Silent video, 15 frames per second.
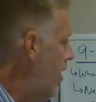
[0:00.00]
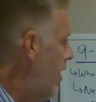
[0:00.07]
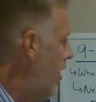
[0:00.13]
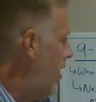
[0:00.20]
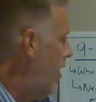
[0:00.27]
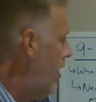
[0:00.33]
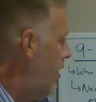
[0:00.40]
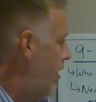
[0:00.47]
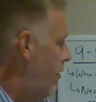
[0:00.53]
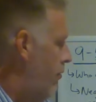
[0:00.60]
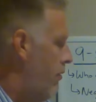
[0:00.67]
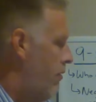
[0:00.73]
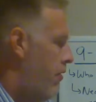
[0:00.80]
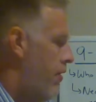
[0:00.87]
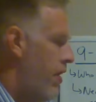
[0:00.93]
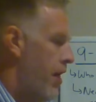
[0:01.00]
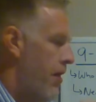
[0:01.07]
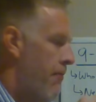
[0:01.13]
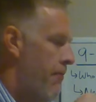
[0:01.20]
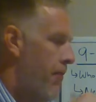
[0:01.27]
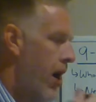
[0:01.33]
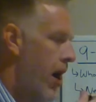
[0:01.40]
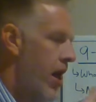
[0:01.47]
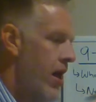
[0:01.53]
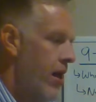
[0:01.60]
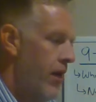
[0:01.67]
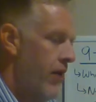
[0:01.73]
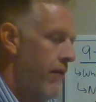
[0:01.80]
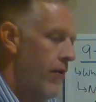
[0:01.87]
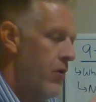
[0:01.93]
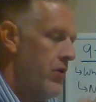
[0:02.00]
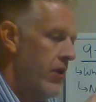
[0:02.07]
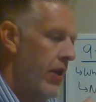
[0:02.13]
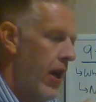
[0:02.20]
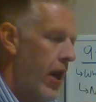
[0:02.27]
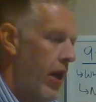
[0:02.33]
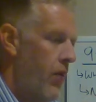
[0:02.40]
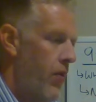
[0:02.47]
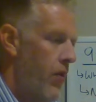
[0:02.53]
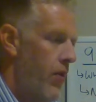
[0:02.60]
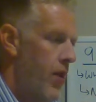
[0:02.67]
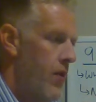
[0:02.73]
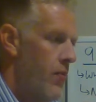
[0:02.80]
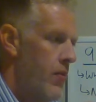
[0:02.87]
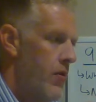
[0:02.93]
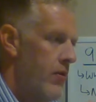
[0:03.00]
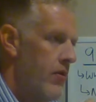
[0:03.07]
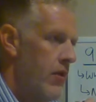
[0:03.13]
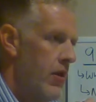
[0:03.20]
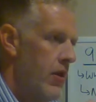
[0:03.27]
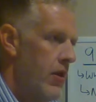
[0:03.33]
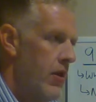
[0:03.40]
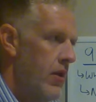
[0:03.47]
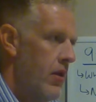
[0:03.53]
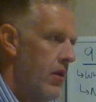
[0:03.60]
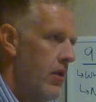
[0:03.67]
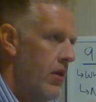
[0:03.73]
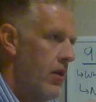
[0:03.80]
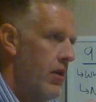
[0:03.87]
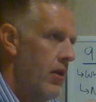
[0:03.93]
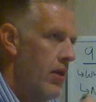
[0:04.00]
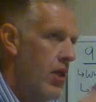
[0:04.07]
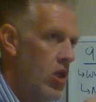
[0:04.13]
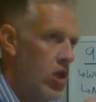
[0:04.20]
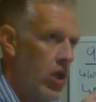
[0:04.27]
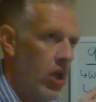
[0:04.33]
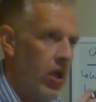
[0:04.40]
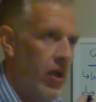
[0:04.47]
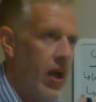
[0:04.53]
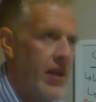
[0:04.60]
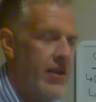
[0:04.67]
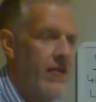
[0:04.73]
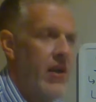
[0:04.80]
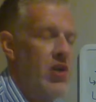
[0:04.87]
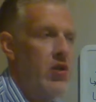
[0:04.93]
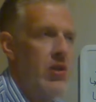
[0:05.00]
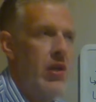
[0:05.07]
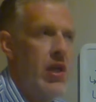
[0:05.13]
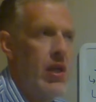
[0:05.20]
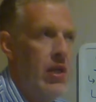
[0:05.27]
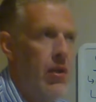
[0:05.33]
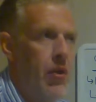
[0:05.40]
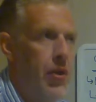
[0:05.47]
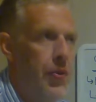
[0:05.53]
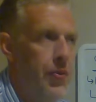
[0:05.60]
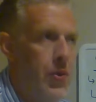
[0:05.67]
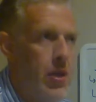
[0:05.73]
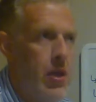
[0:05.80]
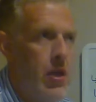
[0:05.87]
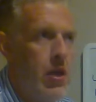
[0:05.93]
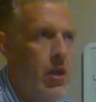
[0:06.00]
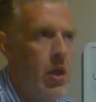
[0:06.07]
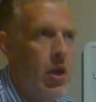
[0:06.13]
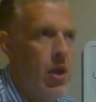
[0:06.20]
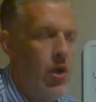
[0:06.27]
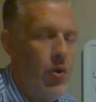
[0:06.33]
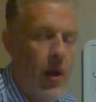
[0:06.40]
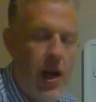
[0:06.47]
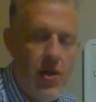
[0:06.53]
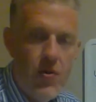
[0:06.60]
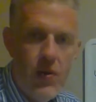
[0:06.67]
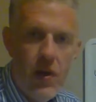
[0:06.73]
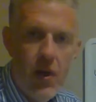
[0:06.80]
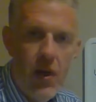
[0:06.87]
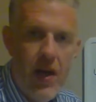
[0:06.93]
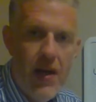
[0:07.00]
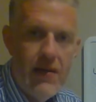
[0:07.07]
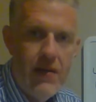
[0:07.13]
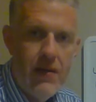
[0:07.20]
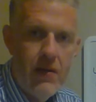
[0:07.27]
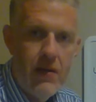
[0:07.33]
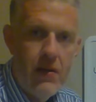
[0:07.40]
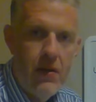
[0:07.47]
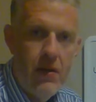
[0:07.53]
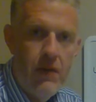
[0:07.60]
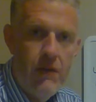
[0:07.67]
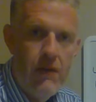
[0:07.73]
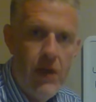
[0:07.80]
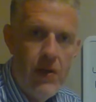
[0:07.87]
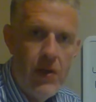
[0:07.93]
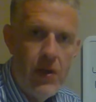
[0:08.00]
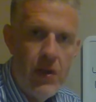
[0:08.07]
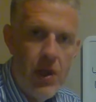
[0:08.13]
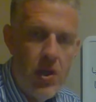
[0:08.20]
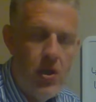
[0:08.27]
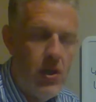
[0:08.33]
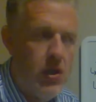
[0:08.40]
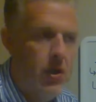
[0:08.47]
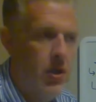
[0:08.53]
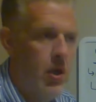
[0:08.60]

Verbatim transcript: um, that my first encounter with him was in uh, Nietzsche class. I've actually taken three graduate classes on Friedrich Nietzsche,